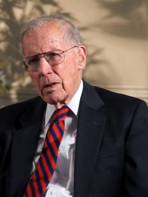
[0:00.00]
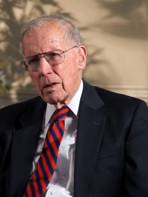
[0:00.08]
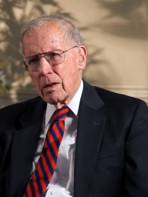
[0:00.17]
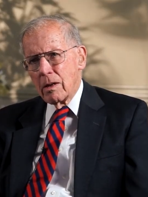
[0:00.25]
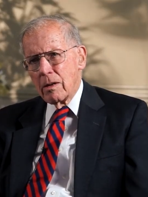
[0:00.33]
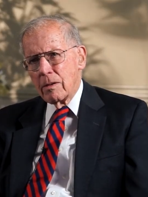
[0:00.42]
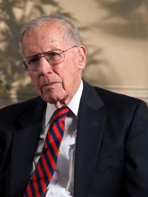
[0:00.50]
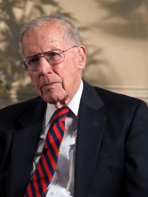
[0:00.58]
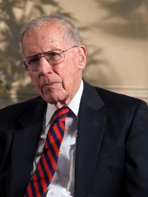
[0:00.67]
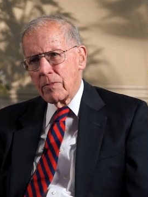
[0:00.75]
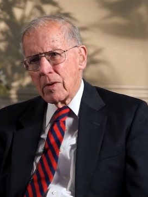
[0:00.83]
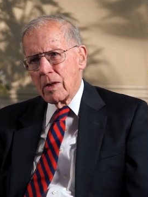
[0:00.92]
Uh,
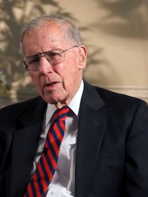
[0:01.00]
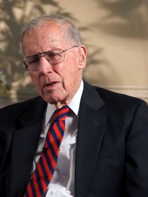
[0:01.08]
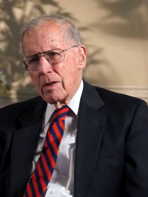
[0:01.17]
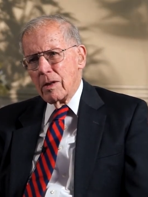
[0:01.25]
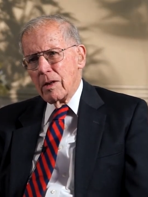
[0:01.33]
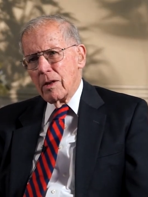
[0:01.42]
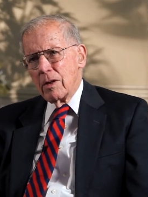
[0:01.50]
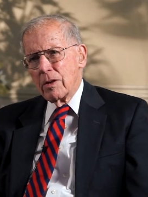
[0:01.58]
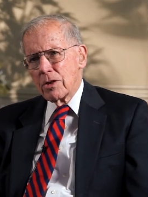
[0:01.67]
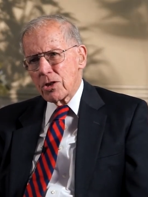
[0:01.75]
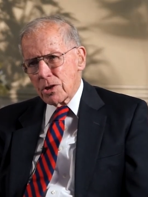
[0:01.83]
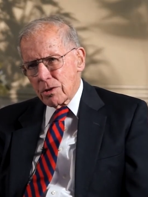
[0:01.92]

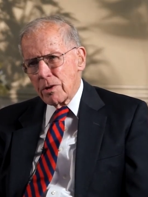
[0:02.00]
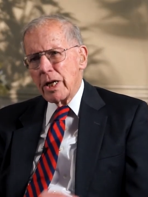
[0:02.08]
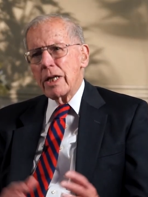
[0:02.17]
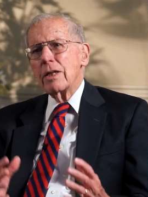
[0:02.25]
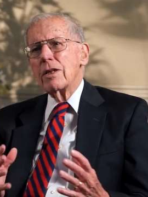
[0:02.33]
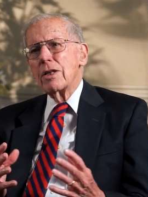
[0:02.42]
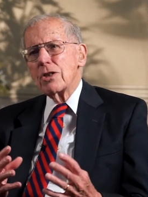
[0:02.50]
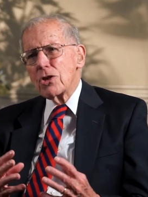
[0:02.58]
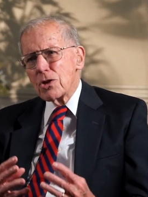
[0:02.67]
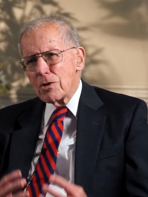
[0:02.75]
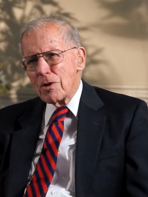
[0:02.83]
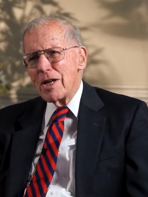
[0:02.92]
the strength, the
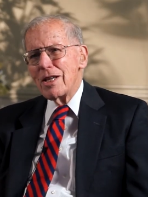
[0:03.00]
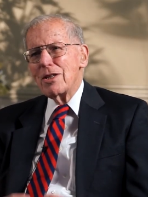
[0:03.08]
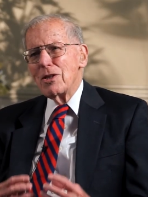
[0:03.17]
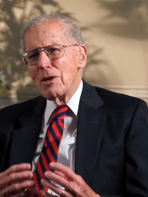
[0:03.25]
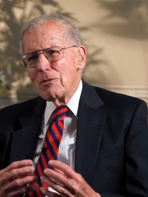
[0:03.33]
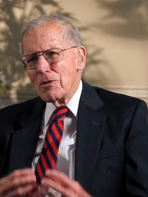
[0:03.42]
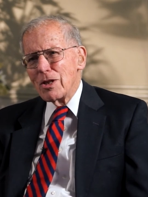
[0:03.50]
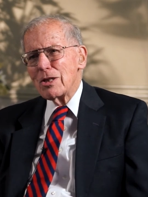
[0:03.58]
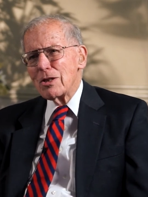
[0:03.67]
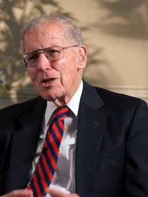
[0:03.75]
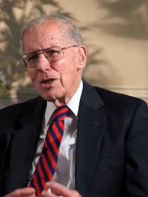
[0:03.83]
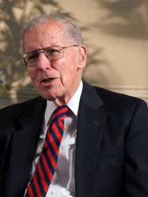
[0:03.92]
strength of
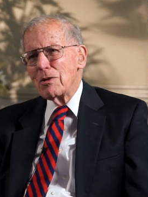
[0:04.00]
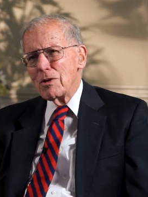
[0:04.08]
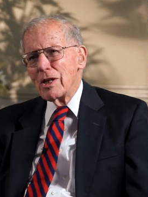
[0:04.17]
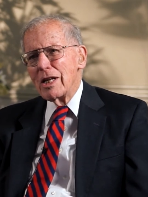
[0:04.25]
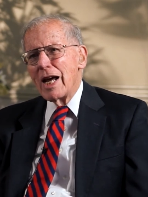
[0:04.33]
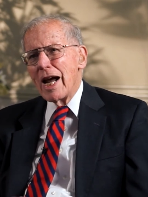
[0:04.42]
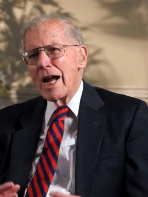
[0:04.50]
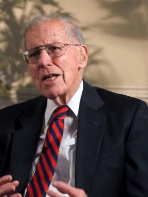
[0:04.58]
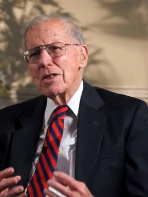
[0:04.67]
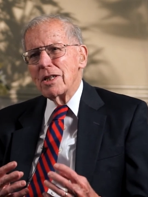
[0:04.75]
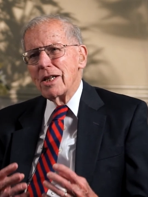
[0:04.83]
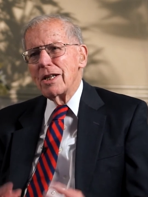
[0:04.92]
this country
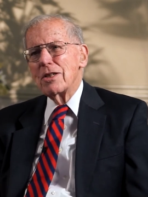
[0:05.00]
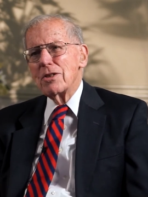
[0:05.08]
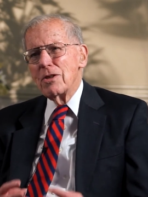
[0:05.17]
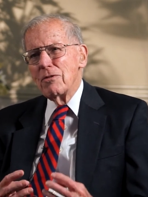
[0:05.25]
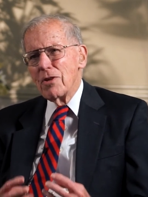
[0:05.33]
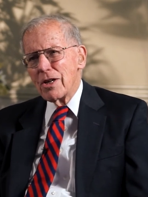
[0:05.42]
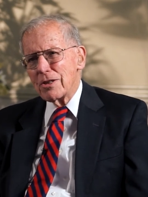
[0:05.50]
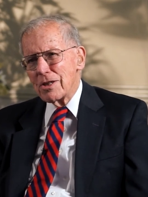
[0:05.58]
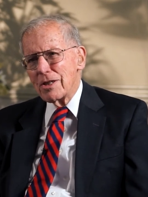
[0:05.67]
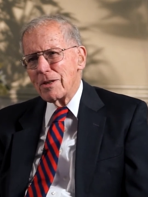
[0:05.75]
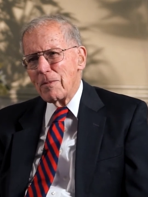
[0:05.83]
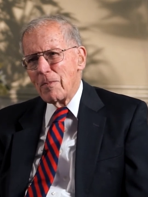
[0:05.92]
lies in its
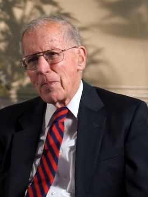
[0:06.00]
diversity.